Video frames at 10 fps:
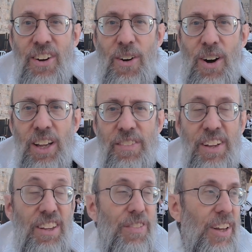all of
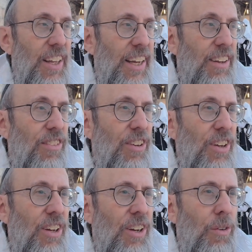these feelings
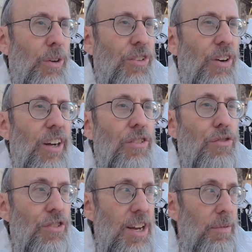which are
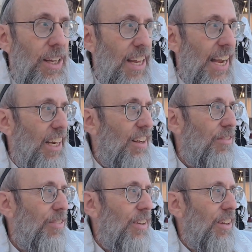extremely negative